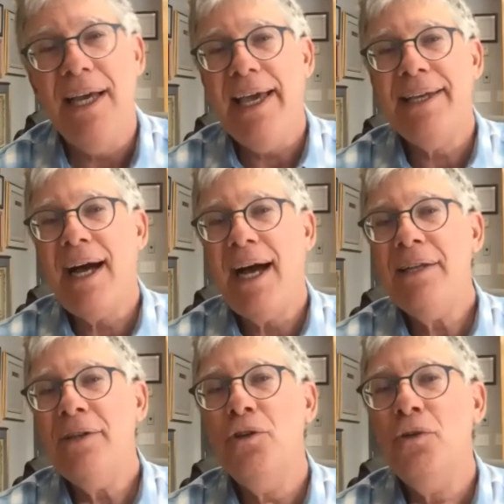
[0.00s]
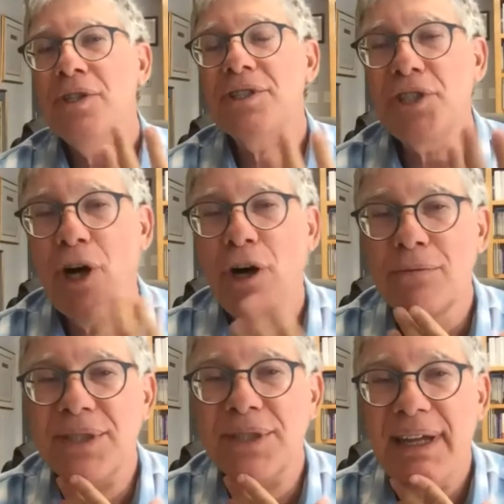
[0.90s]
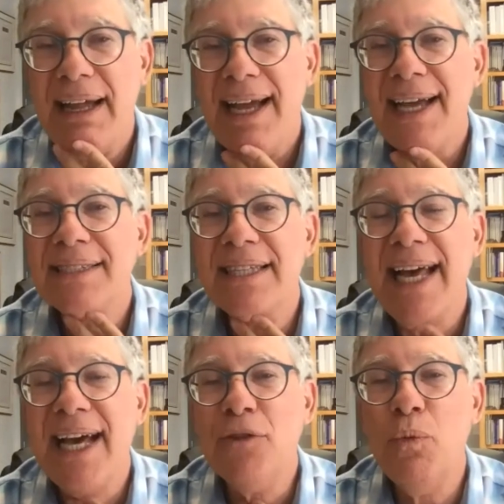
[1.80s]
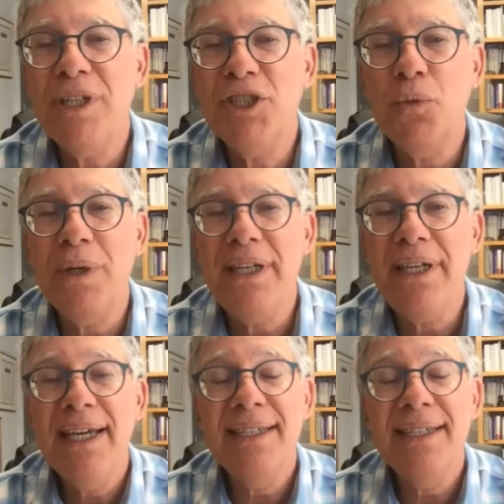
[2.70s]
And I knew the Psalms as that which we